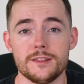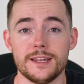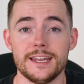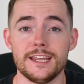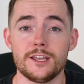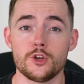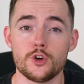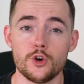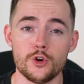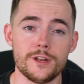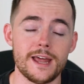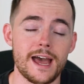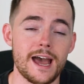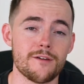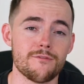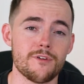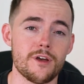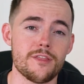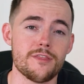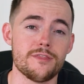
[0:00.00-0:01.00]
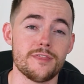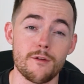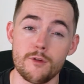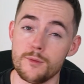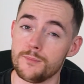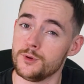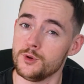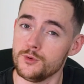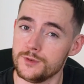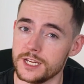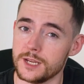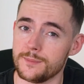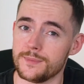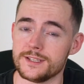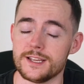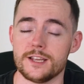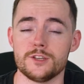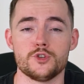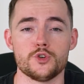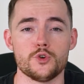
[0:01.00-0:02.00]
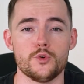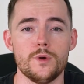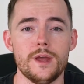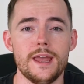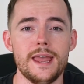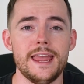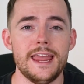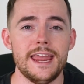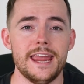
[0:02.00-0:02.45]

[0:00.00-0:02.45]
that it could have therapeutic potential